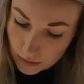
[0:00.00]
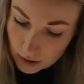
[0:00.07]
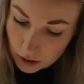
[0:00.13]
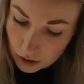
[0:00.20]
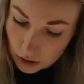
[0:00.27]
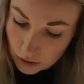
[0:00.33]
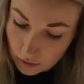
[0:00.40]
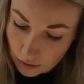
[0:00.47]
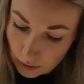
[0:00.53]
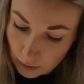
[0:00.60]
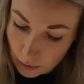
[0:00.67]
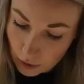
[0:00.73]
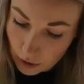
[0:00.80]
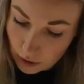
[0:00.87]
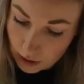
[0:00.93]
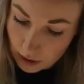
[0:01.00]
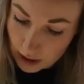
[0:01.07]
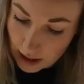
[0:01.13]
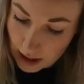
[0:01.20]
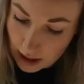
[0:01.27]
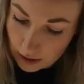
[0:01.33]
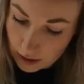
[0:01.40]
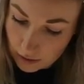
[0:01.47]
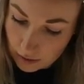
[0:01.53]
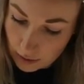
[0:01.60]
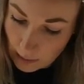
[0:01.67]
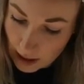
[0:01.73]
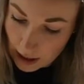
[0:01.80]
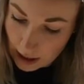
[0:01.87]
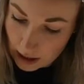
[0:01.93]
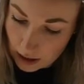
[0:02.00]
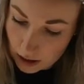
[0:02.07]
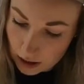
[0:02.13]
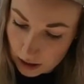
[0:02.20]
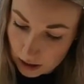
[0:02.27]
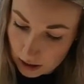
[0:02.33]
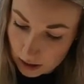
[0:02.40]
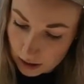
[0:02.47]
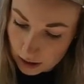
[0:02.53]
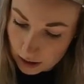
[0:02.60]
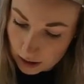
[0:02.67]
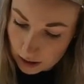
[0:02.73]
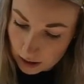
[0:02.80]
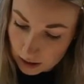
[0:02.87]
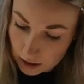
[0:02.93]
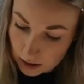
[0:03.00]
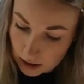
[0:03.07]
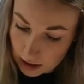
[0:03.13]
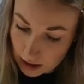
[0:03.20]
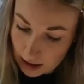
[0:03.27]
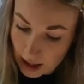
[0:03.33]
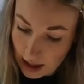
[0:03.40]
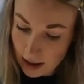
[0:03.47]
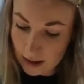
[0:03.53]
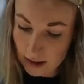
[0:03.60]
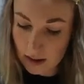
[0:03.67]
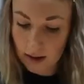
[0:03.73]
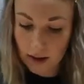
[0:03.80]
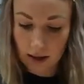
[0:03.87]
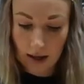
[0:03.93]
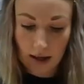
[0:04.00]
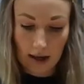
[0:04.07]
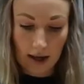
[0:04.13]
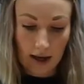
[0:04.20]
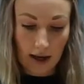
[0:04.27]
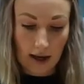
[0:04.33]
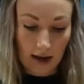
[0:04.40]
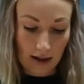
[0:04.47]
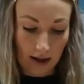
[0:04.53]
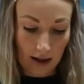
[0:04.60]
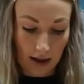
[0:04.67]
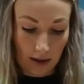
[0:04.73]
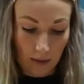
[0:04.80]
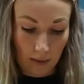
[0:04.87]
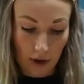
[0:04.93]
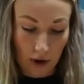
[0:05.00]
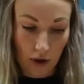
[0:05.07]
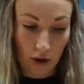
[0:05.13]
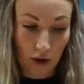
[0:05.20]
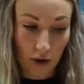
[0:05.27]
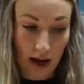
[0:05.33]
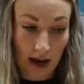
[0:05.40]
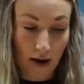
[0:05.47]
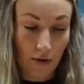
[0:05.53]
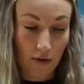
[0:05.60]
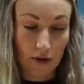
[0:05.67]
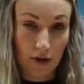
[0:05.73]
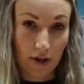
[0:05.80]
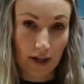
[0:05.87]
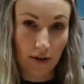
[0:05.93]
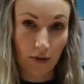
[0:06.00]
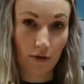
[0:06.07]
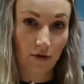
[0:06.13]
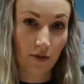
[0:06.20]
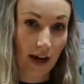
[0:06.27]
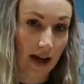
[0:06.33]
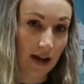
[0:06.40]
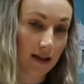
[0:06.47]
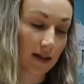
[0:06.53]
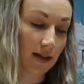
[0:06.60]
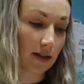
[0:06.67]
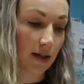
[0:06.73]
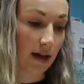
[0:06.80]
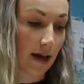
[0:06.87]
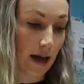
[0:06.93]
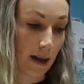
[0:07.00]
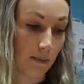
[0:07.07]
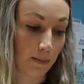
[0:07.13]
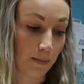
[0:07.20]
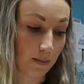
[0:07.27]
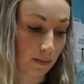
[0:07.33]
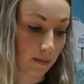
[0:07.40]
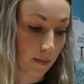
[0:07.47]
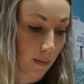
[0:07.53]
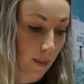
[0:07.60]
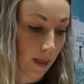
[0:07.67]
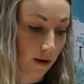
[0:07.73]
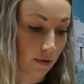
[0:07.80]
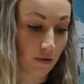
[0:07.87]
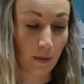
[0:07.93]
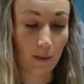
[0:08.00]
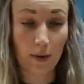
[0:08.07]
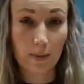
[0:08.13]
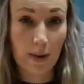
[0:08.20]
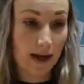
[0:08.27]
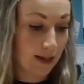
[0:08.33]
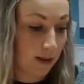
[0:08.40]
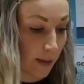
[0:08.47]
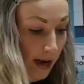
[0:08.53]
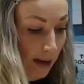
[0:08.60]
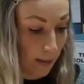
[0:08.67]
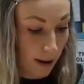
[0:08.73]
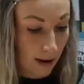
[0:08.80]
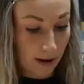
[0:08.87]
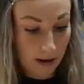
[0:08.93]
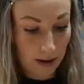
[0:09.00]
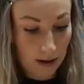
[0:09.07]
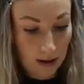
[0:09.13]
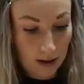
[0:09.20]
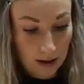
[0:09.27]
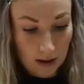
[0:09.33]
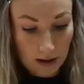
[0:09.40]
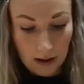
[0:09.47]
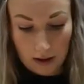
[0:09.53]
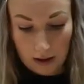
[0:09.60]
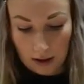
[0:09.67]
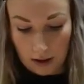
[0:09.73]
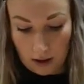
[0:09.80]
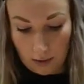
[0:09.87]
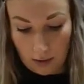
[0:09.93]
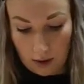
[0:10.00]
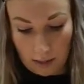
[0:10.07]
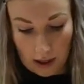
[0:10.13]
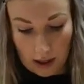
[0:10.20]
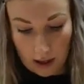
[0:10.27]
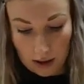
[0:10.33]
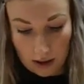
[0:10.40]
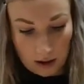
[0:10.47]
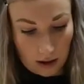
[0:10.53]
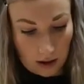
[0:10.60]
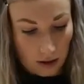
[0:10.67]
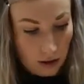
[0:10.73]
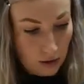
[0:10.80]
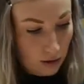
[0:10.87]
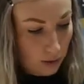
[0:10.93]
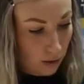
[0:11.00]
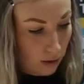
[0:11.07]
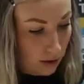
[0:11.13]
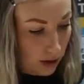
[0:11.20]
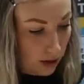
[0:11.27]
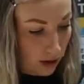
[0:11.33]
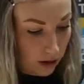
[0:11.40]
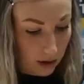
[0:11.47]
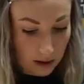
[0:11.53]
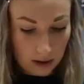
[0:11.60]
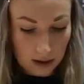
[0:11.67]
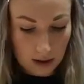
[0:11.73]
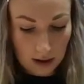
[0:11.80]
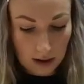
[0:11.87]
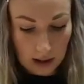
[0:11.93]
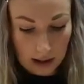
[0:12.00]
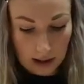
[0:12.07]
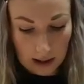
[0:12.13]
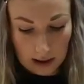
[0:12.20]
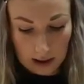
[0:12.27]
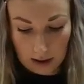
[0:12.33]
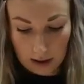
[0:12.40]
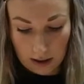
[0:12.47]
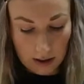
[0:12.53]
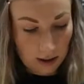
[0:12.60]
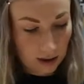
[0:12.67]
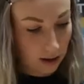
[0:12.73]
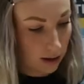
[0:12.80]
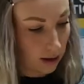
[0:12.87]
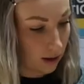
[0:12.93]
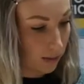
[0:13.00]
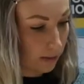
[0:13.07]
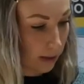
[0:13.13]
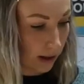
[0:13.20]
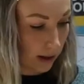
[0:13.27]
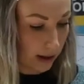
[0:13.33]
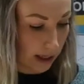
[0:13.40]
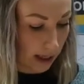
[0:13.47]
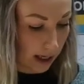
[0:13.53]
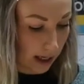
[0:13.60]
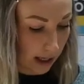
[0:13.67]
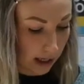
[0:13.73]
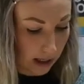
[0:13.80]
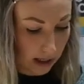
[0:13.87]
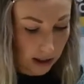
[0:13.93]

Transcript: just from one edge of the page to the next, and then I'm going to cut out the little flags from the patterned paper. So I'm going to pick another one that looks nice and birthday.